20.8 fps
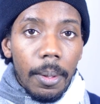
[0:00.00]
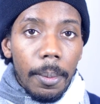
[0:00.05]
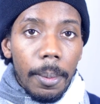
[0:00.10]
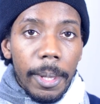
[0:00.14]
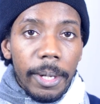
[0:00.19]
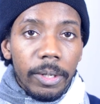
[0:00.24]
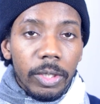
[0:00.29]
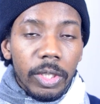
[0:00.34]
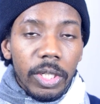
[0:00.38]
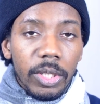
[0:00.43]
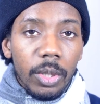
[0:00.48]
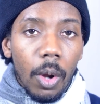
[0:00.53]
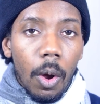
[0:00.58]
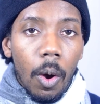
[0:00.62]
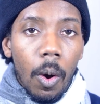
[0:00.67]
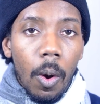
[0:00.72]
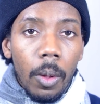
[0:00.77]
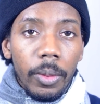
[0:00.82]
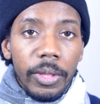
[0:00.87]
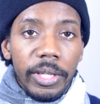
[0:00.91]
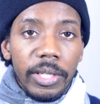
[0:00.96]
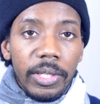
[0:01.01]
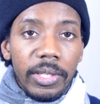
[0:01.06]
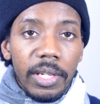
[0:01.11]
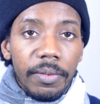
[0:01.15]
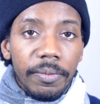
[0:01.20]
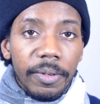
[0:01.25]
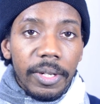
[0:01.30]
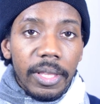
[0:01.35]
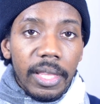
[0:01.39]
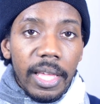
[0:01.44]
there's just all these
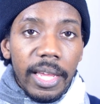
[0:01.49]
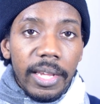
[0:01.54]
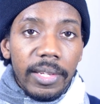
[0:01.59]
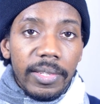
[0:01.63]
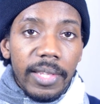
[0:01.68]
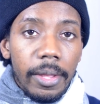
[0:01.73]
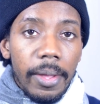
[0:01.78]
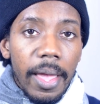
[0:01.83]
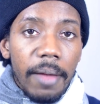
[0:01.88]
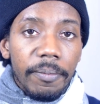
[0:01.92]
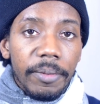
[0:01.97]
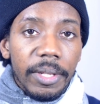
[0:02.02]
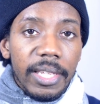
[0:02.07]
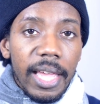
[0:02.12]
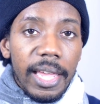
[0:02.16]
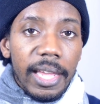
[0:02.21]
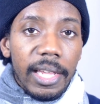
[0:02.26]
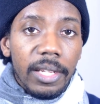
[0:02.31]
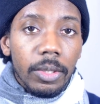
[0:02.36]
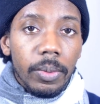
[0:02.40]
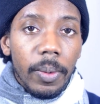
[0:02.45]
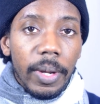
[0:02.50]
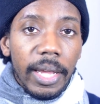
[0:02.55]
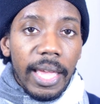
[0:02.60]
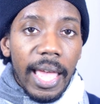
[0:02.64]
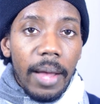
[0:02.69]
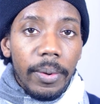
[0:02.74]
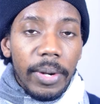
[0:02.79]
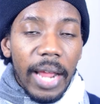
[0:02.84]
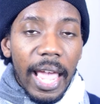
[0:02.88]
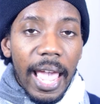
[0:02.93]
different things that you have to take into
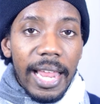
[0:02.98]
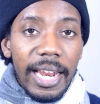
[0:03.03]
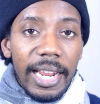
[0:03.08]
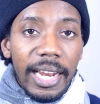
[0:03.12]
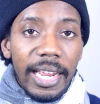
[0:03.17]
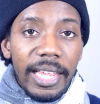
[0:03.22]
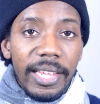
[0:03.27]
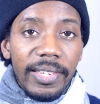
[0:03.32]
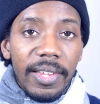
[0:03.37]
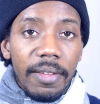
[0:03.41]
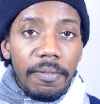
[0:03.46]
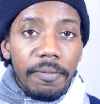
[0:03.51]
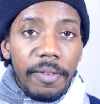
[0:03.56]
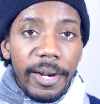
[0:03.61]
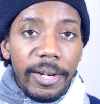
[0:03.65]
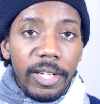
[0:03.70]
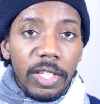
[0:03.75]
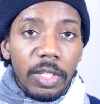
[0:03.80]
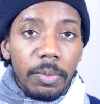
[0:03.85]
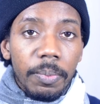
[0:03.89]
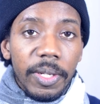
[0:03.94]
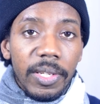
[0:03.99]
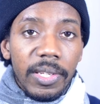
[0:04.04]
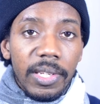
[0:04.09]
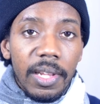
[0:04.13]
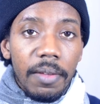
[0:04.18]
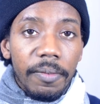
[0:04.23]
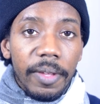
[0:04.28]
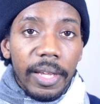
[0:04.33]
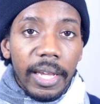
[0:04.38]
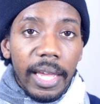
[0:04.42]
account and it is a very
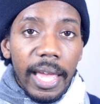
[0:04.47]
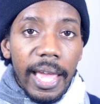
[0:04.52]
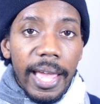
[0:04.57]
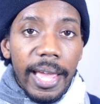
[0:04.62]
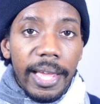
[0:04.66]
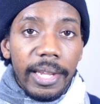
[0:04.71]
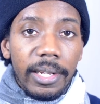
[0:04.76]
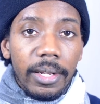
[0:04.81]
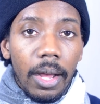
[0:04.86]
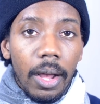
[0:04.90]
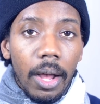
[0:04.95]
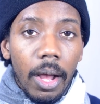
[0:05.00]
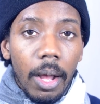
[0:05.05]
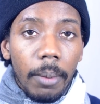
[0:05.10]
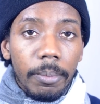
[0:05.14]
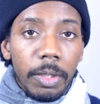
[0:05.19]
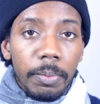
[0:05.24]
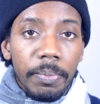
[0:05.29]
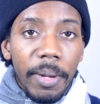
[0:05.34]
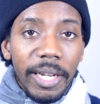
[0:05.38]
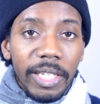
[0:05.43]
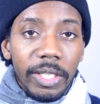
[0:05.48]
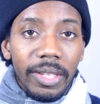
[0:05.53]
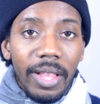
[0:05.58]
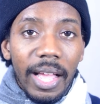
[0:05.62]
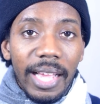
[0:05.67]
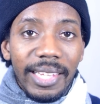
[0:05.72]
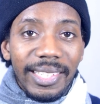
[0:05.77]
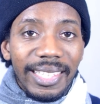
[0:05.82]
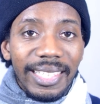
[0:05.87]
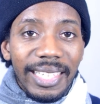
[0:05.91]
specific and um,
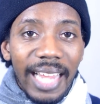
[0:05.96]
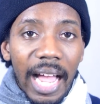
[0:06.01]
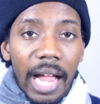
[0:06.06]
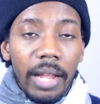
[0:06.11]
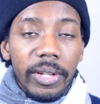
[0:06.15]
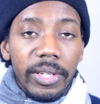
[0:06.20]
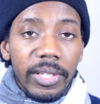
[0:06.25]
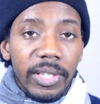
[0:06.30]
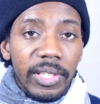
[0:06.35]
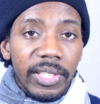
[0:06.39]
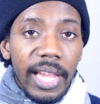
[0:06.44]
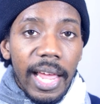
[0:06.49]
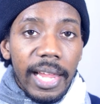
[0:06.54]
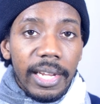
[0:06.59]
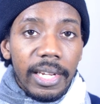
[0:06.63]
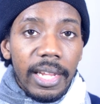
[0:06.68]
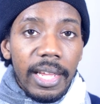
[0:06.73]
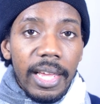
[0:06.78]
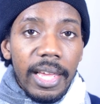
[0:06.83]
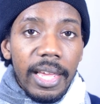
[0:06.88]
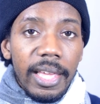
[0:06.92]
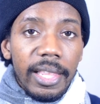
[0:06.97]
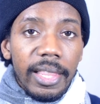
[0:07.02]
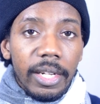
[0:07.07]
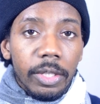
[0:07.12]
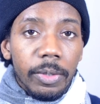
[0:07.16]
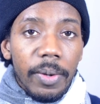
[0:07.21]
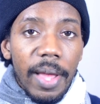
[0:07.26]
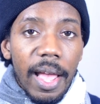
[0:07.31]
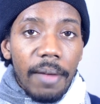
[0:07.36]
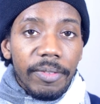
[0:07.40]
specialized knowledge set
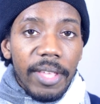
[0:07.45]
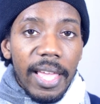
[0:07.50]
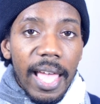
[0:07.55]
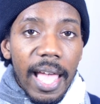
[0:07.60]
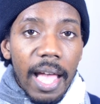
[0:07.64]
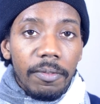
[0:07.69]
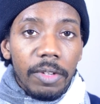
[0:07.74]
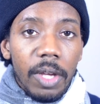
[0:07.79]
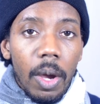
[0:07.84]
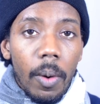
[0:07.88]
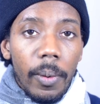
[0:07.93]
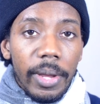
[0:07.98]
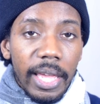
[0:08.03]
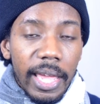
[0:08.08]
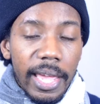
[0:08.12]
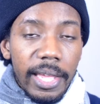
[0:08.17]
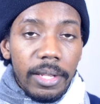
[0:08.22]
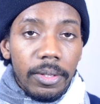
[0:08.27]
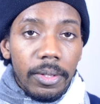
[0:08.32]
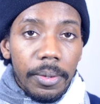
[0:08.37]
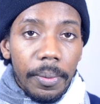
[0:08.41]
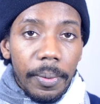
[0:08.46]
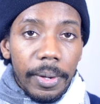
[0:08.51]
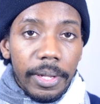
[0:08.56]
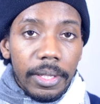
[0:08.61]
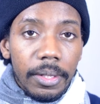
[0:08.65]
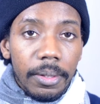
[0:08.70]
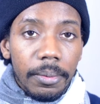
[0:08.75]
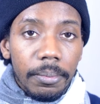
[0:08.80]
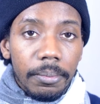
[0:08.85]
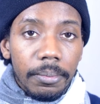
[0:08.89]
that you have to have going into
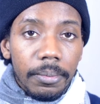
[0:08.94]
it.